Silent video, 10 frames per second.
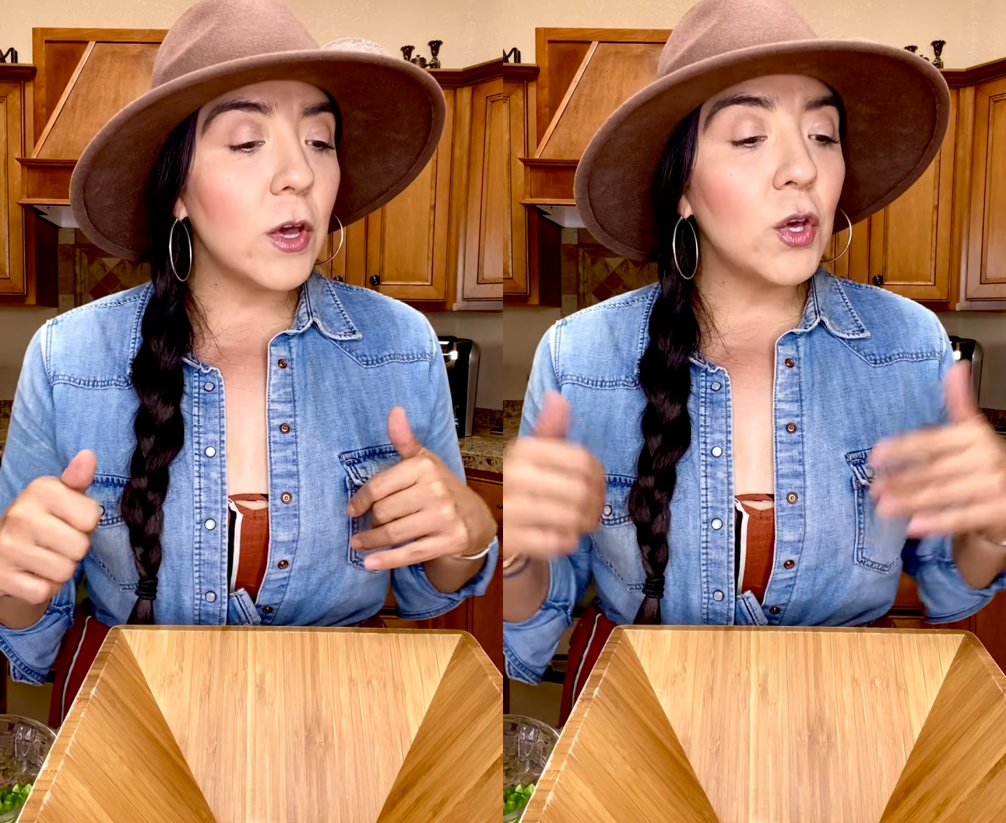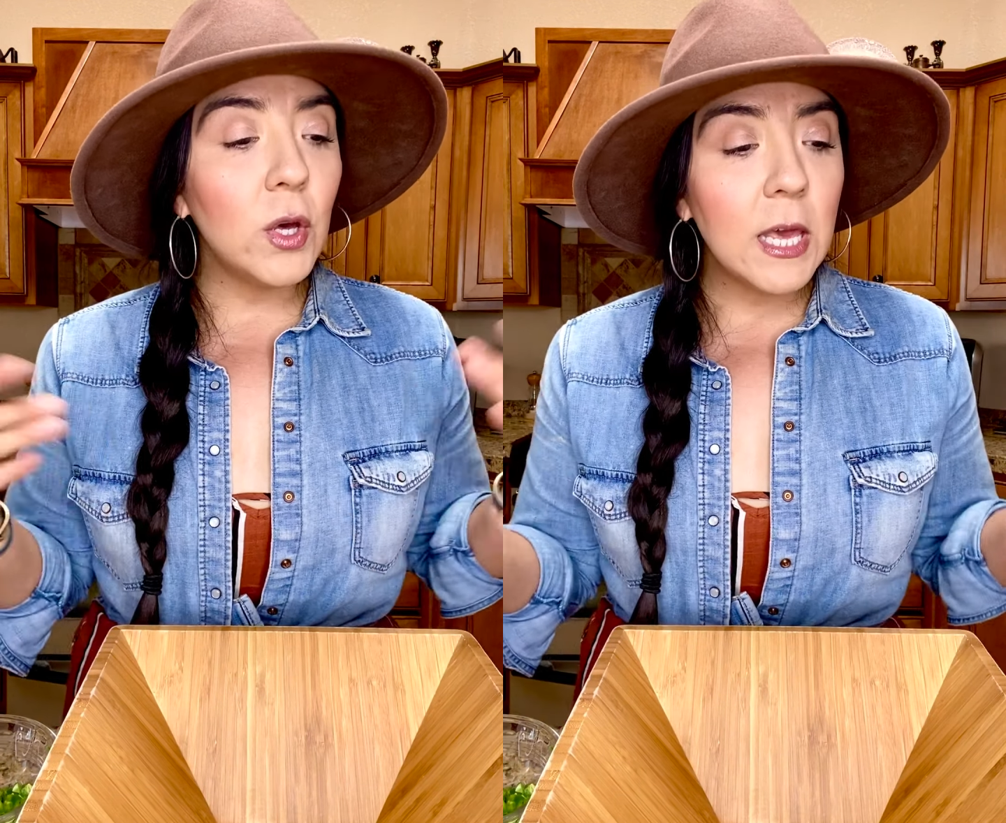
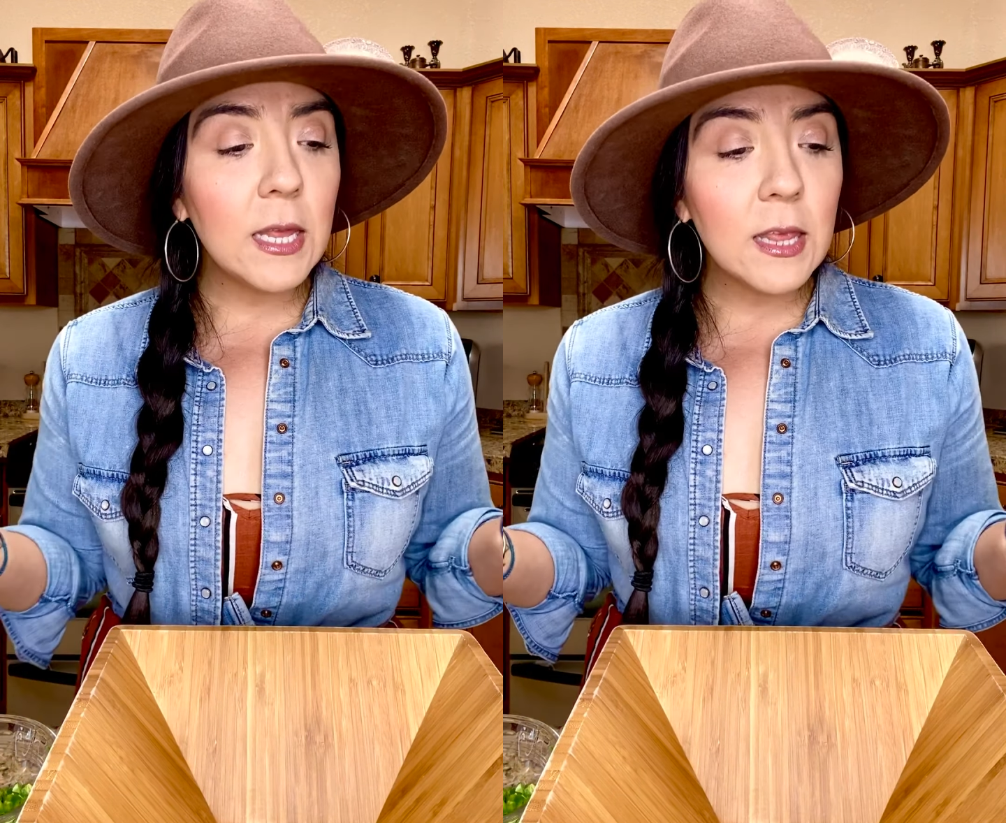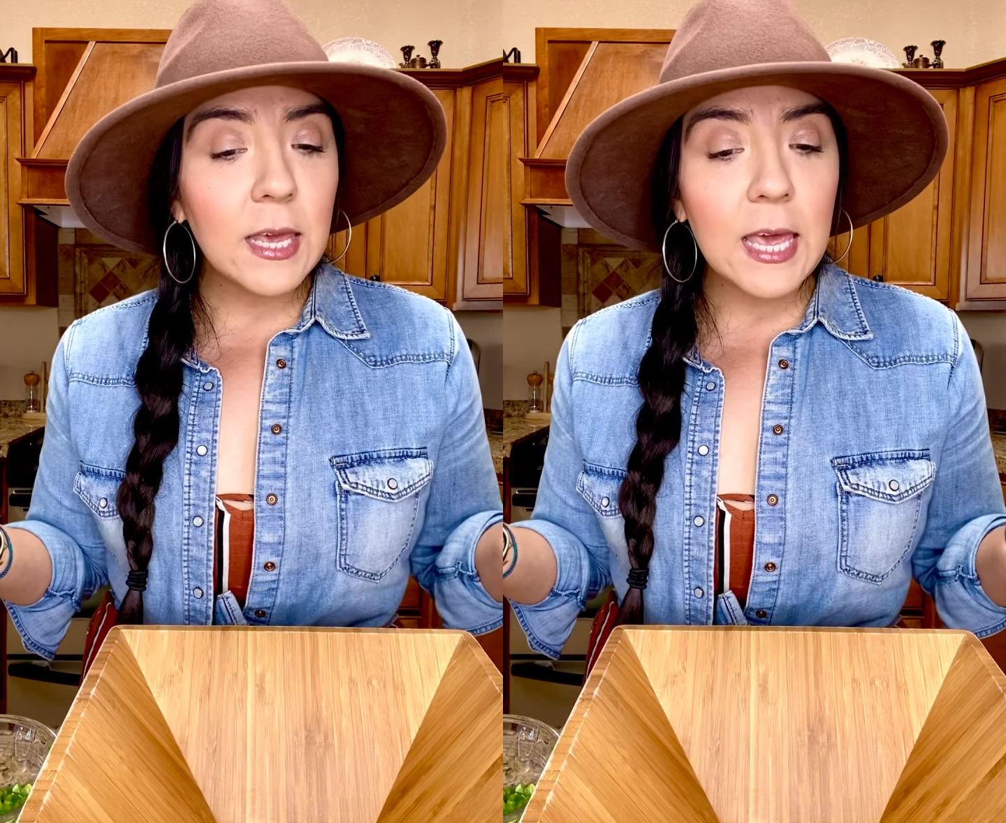
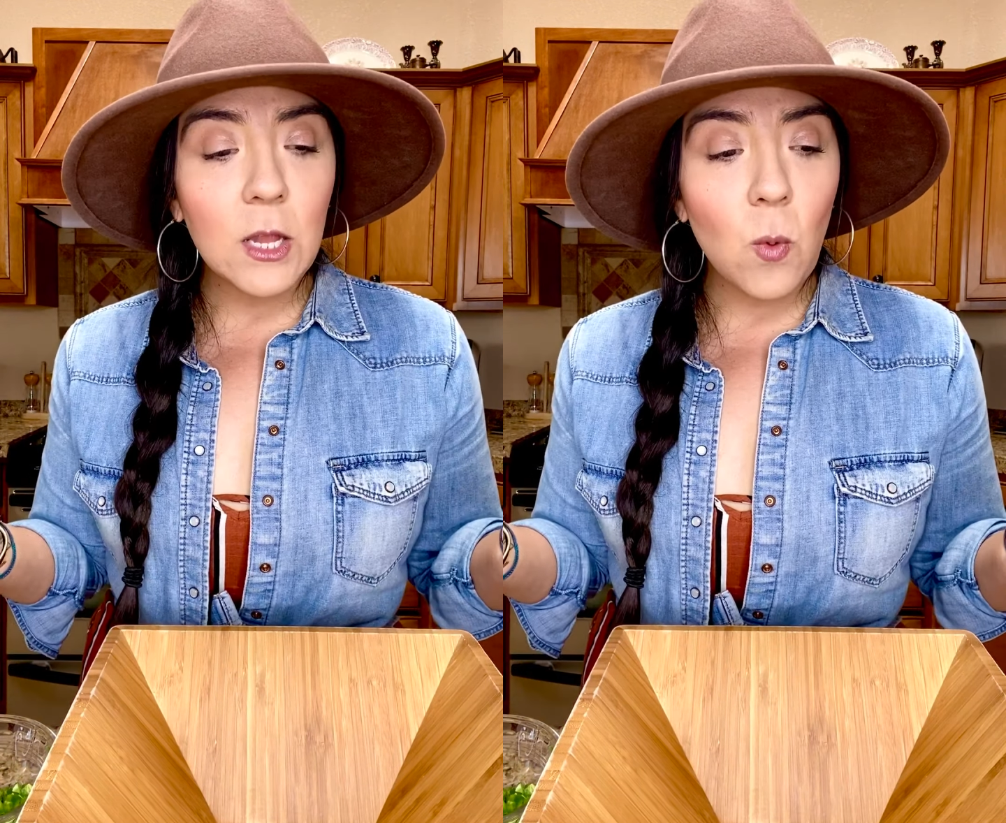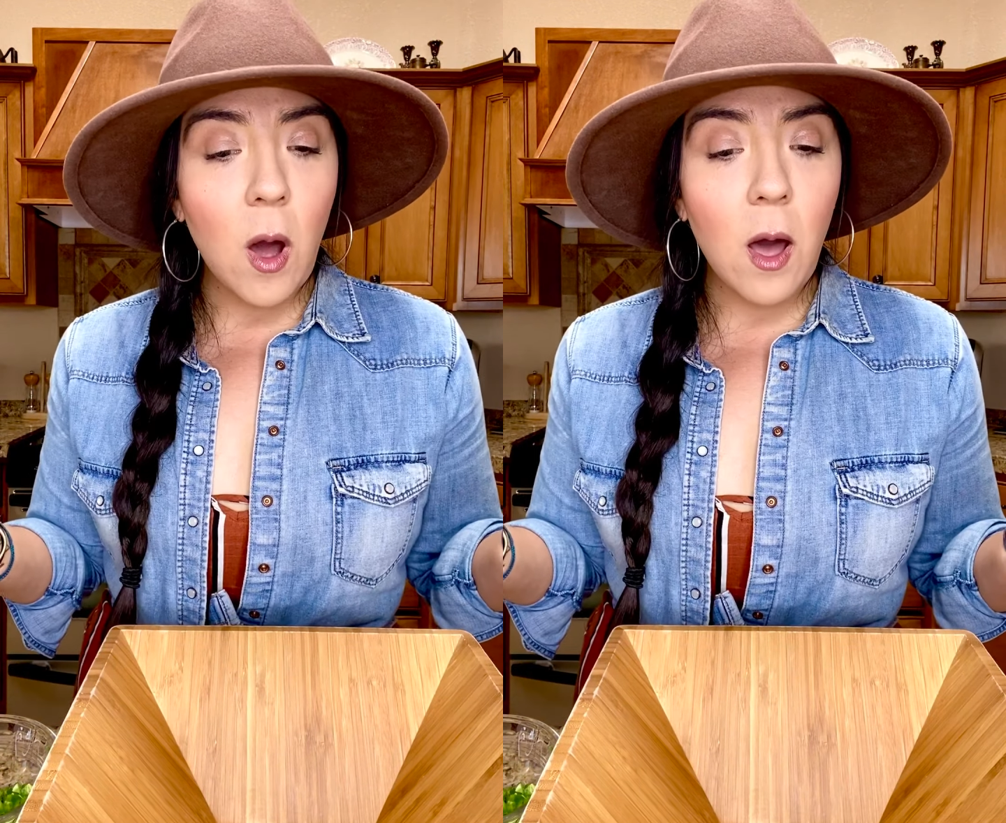cooking the
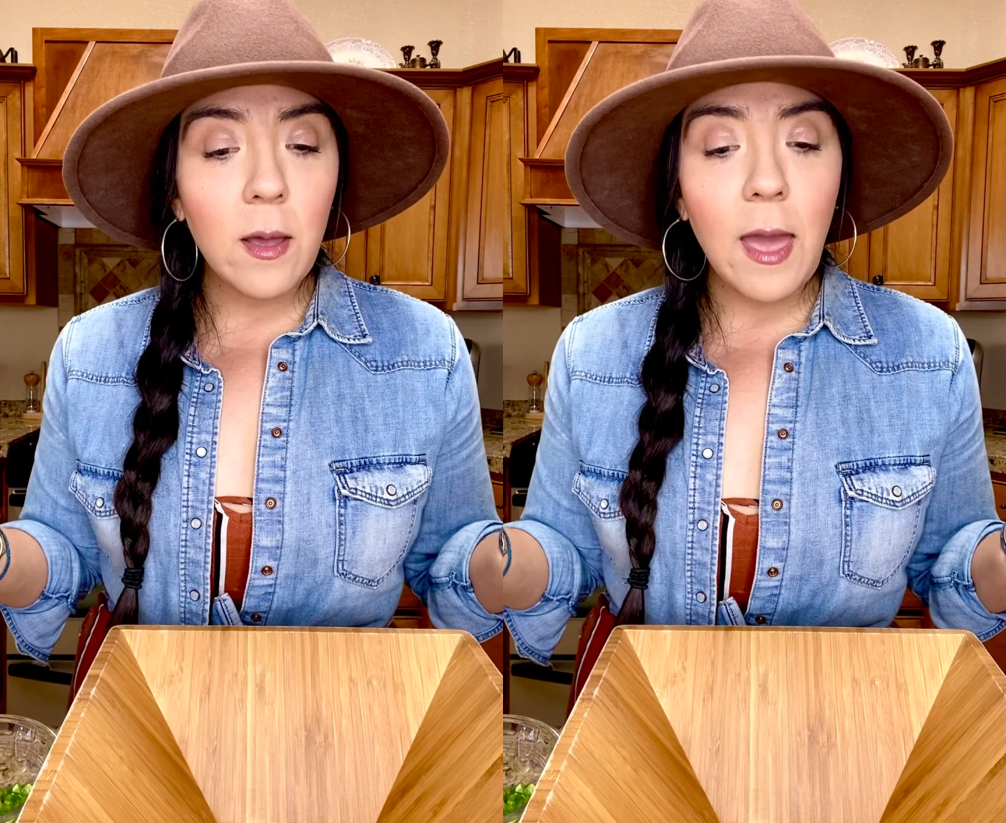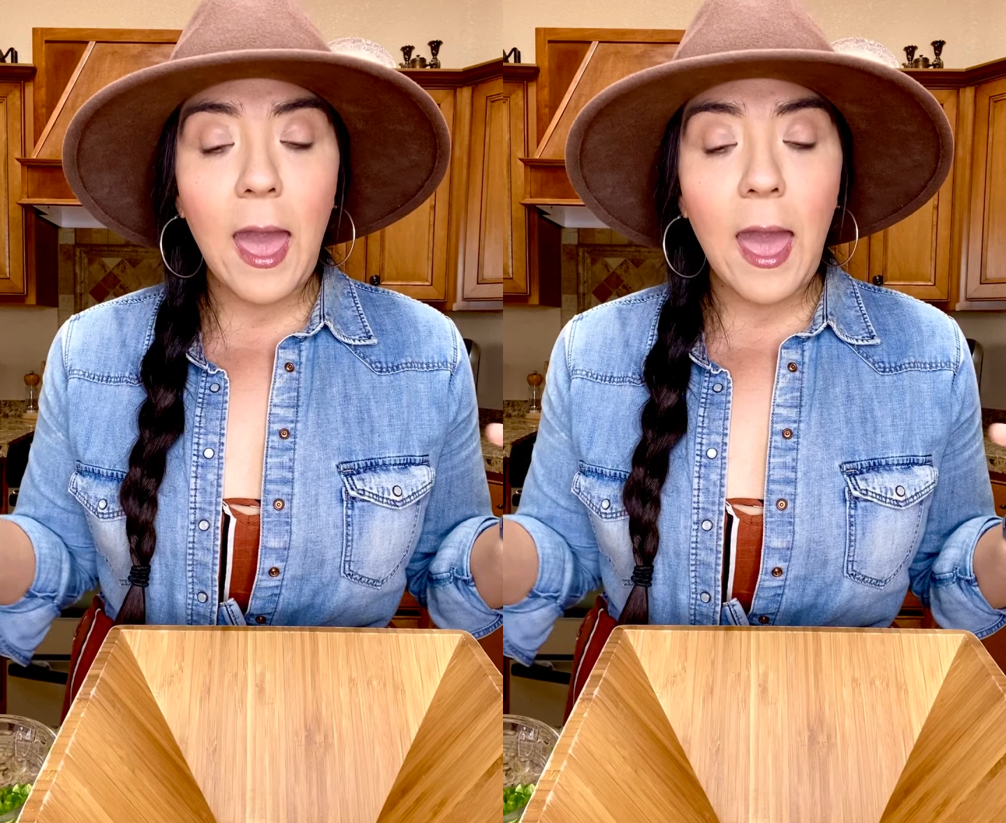quinoa